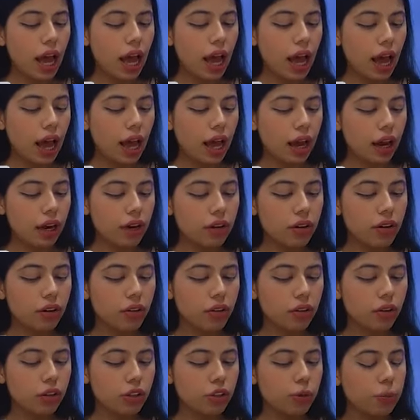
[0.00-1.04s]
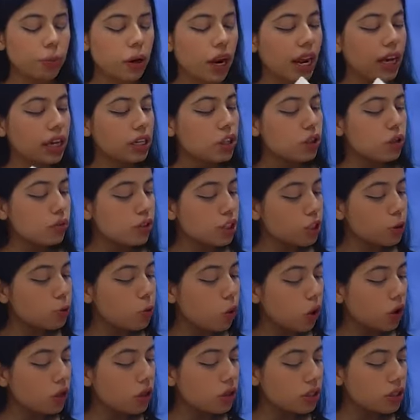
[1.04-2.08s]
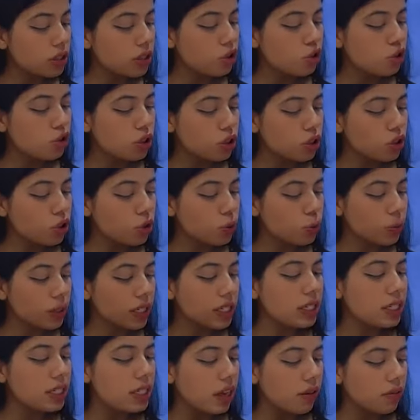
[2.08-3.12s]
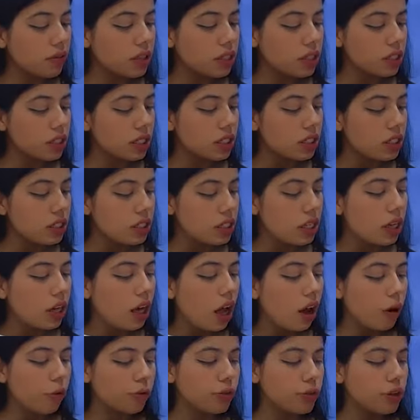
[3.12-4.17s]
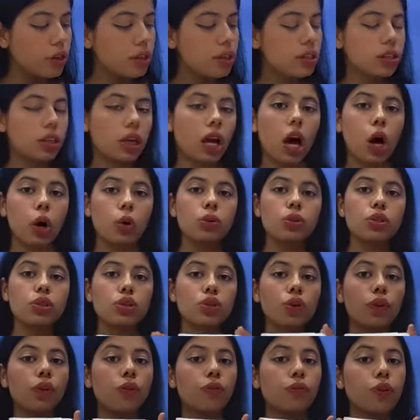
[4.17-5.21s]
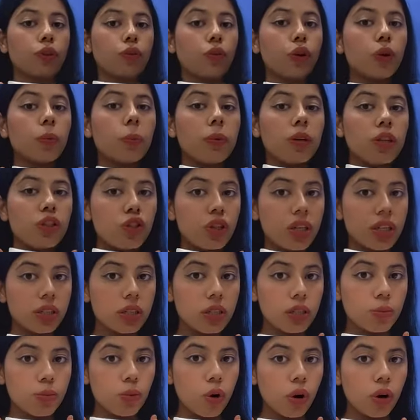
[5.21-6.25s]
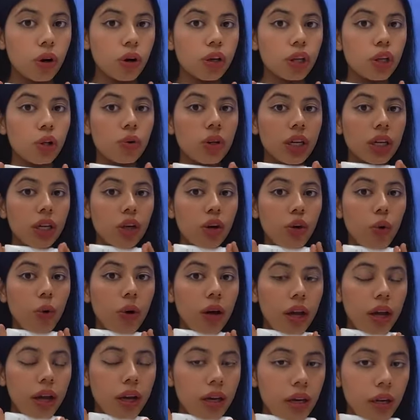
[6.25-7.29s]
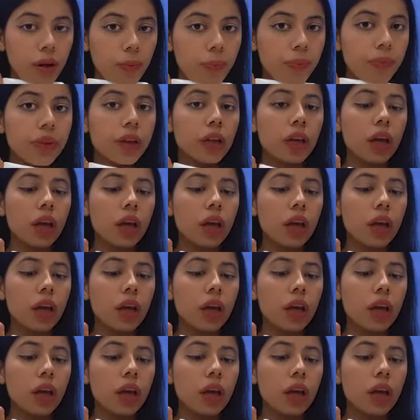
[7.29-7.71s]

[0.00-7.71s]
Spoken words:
And the price of this product is just rupees 760 after discount. So if you want to purchase this product, you can go ahead.